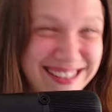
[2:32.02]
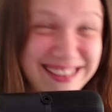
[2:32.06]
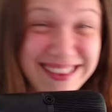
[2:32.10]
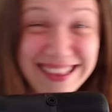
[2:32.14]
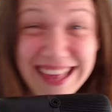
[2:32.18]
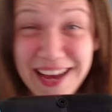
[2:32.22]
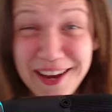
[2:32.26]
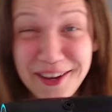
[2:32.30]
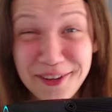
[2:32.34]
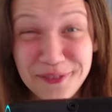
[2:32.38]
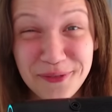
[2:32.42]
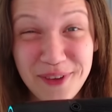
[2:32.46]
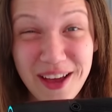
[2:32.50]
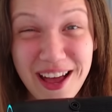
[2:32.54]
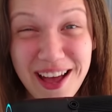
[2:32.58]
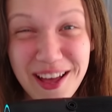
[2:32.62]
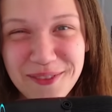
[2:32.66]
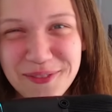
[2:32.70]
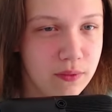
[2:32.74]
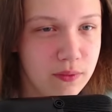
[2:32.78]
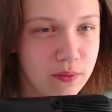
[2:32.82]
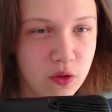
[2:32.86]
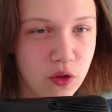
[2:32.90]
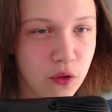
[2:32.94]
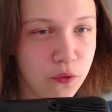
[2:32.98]
Thanks,
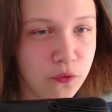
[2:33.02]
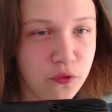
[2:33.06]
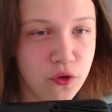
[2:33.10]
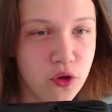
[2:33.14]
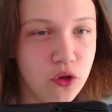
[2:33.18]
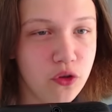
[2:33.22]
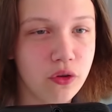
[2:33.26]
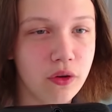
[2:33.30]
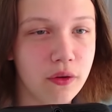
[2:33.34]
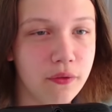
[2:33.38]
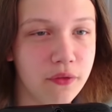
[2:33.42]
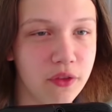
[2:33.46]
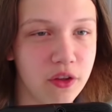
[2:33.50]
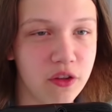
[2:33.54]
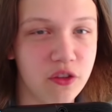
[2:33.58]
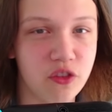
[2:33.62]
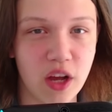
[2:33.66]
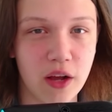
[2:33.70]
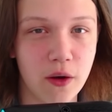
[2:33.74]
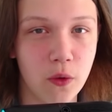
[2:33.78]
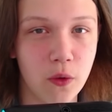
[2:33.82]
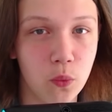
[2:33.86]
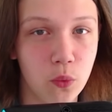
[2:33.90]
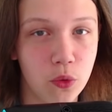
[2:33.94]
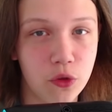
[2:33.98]
Valve. The future of this
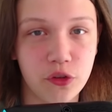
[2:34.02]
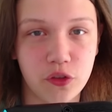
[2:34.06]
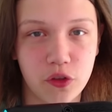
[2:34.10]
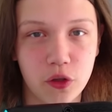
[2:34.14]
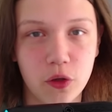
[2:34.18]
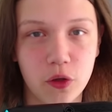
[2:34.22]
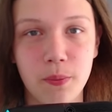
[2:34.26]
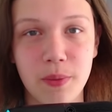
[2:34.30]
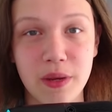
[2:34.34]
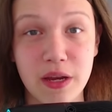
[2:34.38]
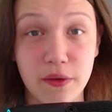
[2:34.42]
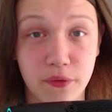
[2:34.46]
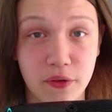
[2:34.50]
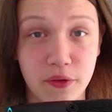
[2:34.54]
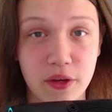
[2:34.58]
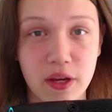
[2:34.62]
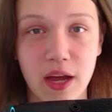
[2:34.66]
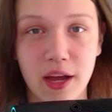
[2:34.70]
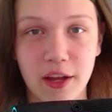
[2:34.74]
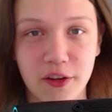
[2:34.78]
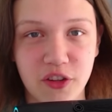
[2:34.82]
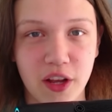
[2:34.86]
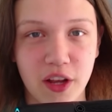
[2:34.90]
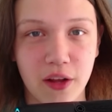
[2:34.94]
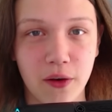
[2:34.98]
channel will still be a
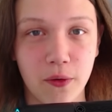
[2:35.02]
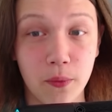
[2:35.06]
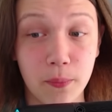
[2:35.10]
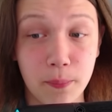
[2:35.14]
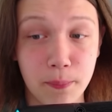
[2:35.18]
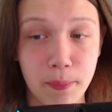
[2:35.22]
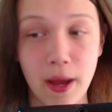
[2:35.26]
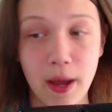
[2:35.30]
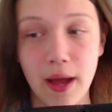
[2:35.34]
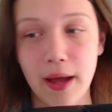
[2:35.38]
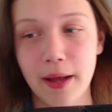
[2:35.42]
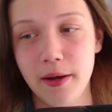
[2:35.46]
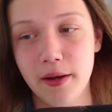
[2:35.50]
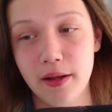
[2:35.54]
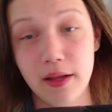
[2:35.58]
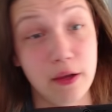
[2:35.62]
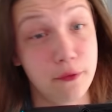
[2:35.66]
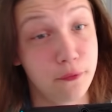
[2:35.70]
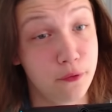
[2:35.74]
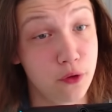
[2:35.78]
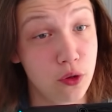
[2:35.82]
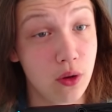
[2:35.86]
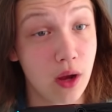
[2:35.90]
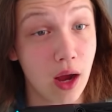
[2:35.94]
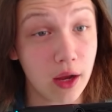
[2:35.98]
VR channel. But
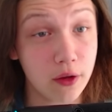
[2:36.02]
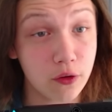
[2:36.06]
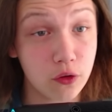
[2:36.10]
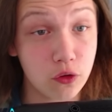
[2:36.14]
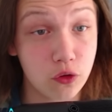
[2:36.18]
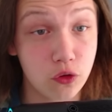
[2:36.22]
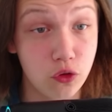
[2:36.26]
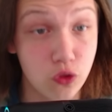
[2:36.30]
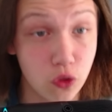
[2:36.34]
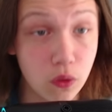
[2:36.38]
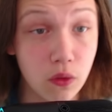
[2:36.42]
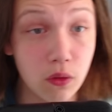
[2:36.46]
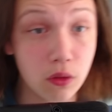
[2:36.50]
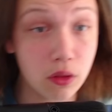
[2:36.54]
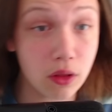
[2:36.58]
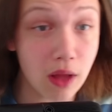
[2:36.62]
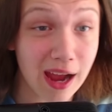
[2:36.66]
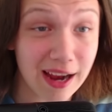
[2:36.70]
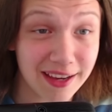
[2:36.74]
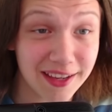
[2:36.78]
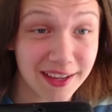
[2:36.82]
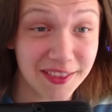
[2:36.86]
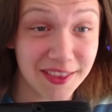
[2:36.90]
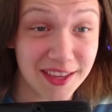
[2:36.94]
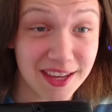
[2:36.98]
if you guys do
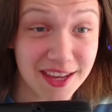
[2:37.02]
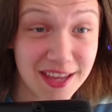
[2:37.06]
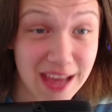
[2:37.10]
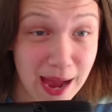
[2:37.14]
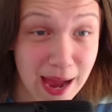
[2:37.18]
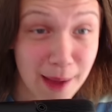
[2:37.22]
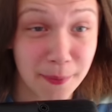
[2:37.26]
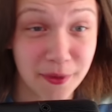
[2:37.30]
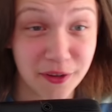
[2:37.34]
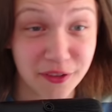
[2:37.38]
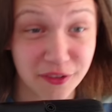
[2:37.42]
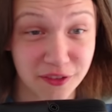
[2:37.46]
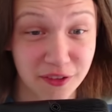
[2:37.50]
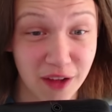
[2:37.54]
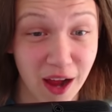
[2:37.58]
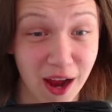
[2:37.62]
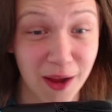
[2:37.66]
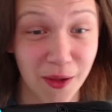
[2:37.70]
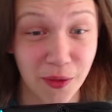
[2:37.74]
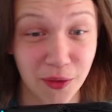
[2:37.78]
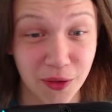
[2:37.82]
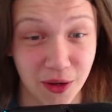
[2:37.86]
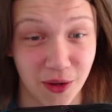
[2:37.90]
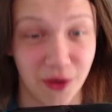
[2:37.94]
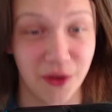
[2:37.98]
like the Yabba
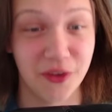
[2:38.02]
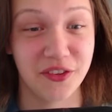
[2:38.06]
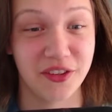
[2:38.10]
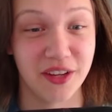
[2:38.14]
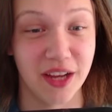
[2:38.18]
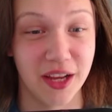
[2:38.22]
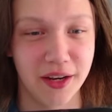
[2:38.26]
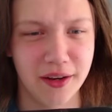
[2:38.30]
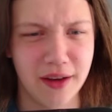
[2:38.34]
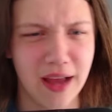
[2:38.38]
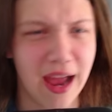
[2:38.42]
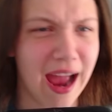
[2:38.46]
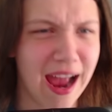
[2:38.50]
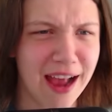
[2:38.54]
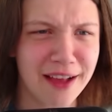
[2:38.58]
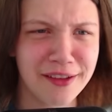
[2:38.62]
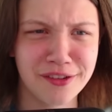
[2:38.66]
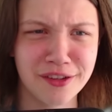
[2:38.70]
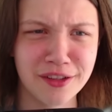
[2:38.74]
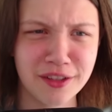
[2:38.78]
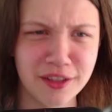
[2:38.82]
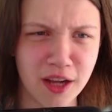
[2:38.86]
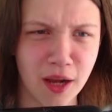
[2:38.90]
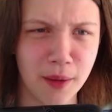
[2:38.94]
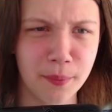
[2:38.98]
style content as
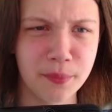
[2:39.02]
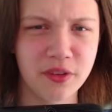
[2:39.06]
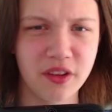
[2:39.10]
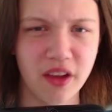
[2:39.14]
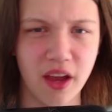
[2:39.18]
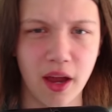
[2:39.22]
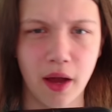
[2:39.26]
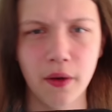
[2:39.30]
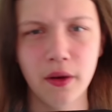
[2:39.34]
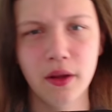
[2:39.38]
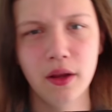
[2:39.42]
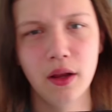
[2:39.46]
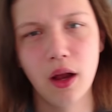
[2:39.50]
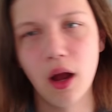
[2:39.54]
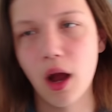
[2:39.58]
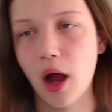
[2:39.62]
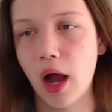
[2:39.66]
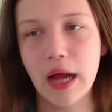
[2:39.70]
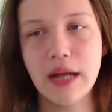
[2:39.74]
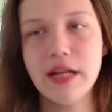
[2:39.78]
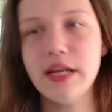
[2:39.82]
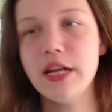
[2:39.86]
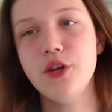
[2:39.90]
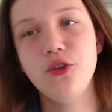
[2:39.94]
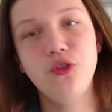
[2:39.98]
it comes out,
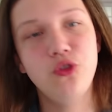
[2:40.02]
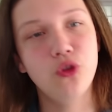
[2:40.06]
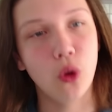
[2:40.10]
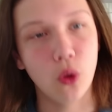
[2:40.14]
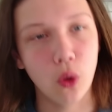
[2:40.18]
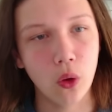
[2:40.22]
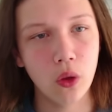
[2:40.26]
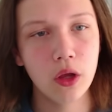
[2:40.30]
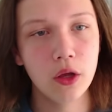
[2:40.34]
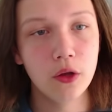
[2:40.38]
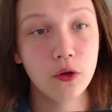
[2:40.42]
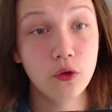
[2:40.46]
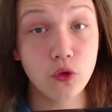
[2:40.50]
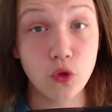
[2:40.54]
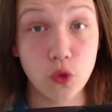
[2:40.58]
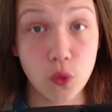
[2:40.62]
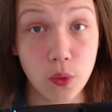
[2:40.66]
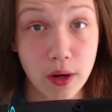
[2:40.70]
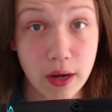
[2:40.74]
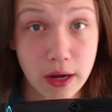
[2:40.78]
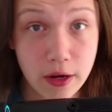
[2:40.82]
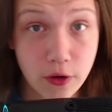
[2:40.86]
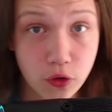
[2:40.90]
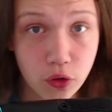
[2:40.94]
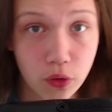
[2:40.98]
I need your to
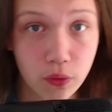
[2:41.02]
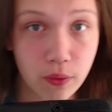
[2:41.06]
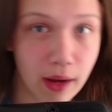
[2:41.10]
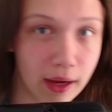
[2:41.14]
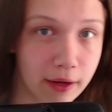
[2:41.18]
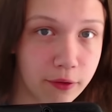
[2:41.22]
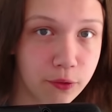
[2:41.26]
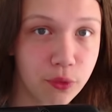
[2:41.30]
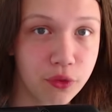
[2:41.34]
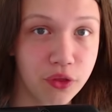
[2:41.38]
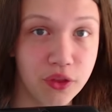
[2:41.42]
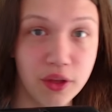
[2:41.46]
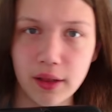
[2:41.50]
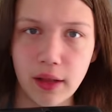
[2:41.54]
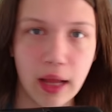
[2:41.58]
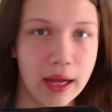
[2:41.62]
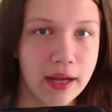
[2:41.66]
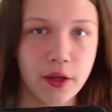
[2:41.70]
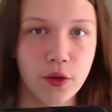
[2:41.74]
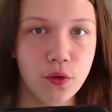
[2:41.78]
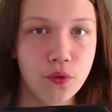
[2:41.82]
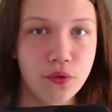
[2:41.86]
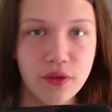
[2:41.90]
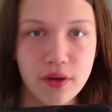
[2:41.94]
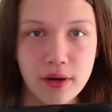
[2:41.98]
interact with it
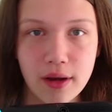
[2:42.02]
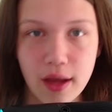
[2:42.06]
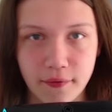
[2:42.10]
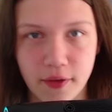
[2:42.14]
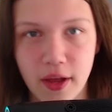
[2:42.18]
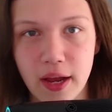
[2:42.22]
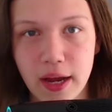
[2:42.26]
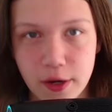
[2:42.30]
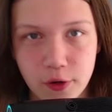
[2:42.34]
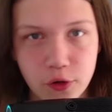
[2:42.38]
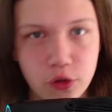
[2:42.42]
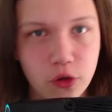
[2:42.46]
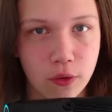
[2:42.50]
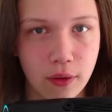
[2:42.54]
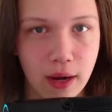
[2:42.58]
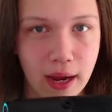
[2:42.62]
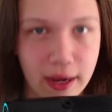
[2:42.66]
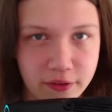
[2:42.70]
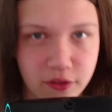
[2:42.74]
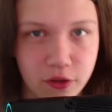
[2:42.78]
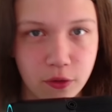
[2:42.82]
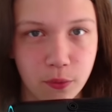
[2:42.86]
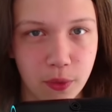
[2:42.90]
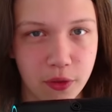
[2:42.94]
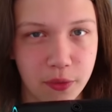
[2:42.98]
like you've never
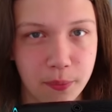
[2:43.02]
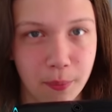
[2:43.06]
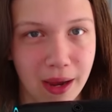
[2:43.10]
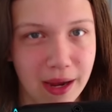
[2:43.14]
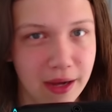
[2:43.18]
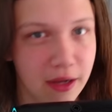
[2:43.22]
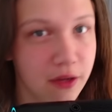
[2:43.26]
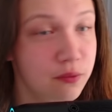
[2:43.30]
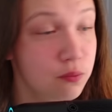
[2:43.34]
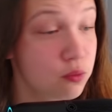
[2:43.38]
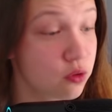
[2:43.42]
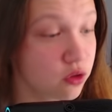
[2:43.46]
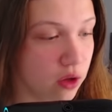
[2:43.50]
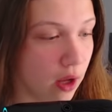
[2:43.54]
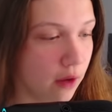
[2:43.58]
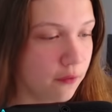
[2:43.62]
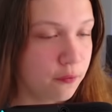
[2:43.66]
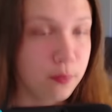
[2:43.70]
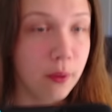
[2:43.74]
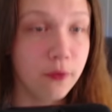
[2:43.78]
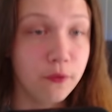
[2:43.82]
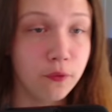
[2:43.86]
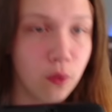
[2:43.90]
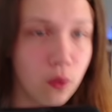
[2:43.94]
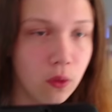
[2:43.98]
interacted with my stuff
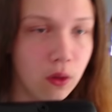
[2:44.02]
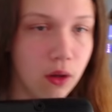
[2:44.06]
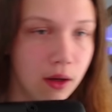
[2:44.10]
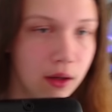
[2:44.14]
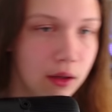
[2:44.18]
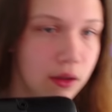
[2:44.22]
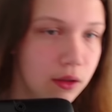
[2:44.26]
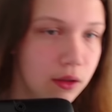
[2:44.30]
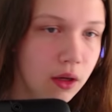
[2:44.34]
before.